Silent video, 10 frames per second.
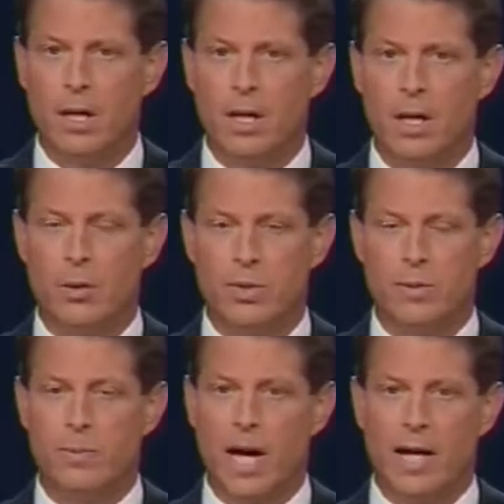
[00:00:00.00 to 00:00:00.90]
It was
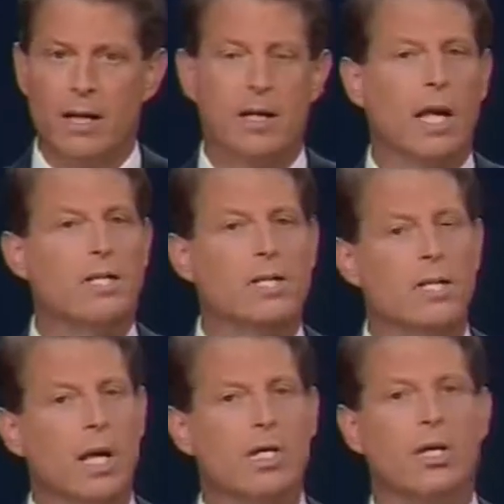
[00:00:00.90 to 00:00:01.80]
embodied in
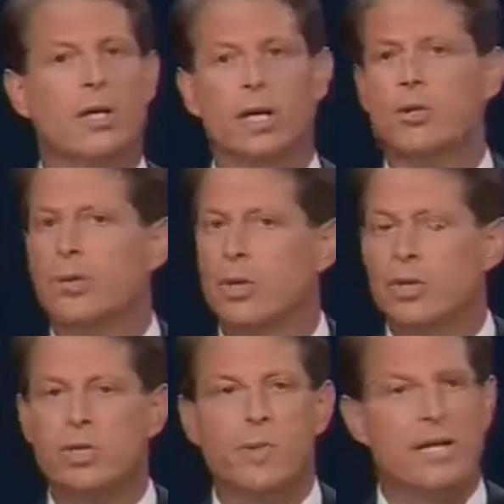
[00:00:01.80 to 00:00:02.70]
legislation
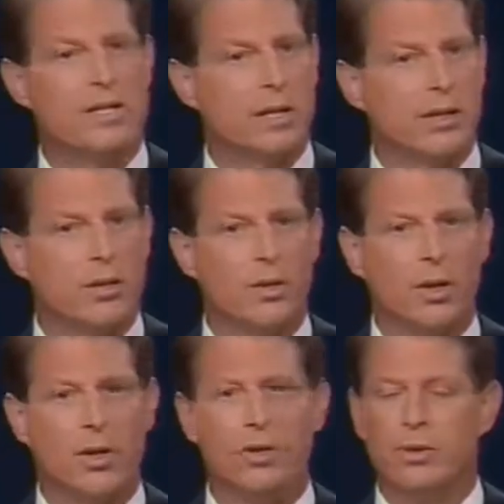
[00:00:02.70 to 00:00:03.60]
introduced by Senator
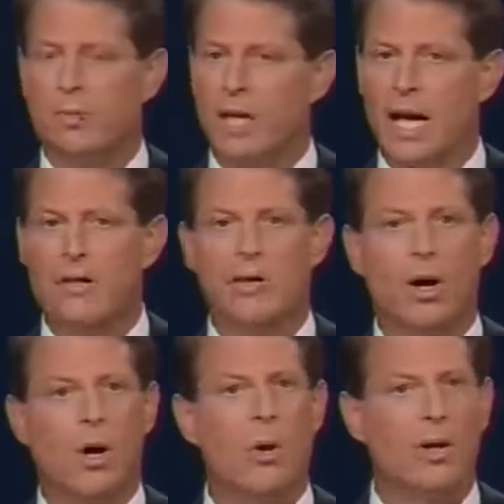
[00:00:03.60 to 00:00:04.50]
Dole to apply to the
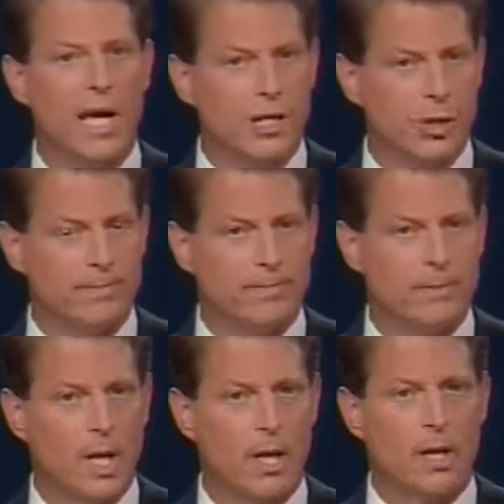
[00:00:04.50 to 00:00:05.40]
whole nation.
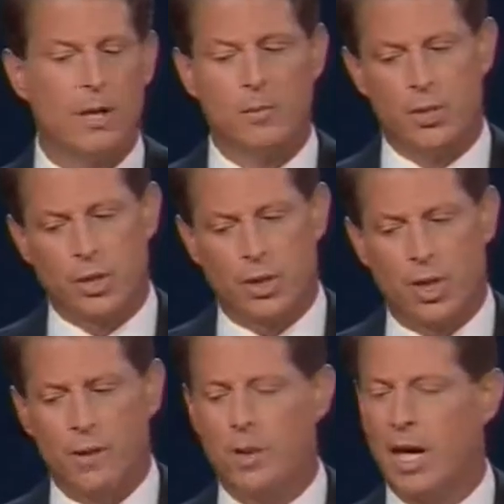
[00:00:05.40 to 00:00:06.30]
Mr.
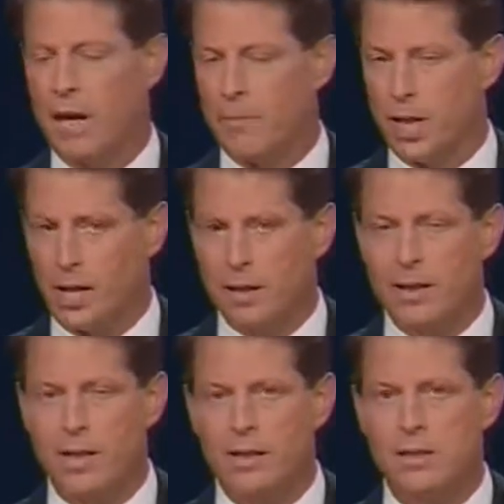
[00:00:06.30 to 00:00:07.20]
Kemp campaigned
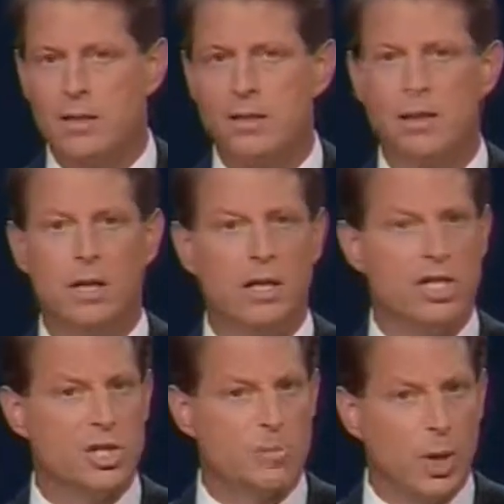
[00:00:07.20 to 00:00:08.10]
against it,
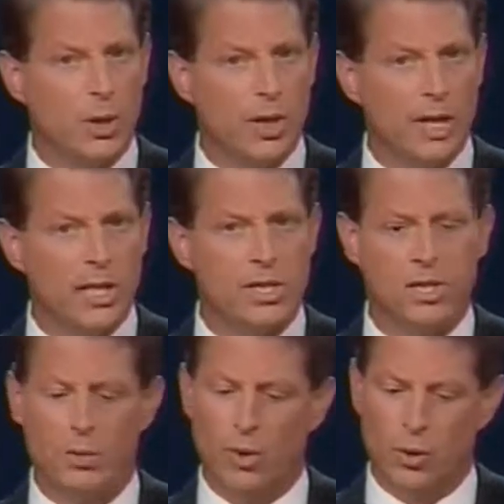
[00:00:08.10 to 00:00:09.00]
spoke against
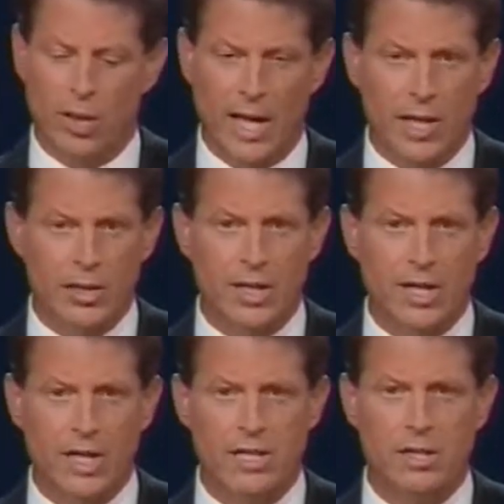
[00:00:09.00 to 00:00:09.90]
it, wrote letters
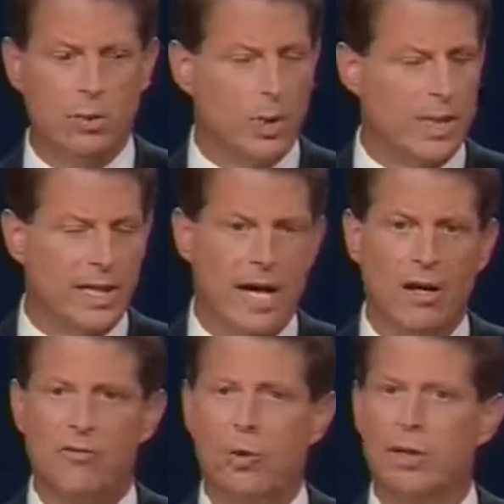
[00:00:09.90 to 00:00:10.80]
against it, went to
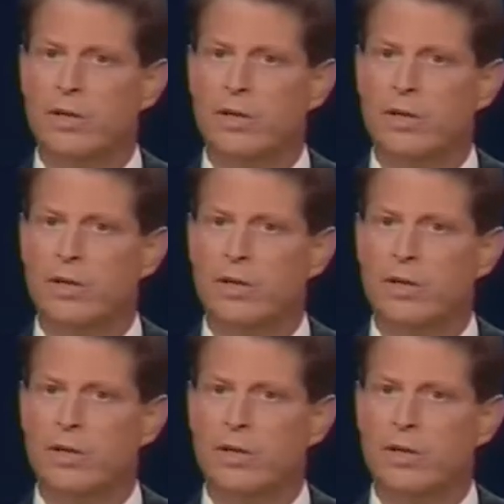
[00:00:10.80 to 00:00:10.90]
California to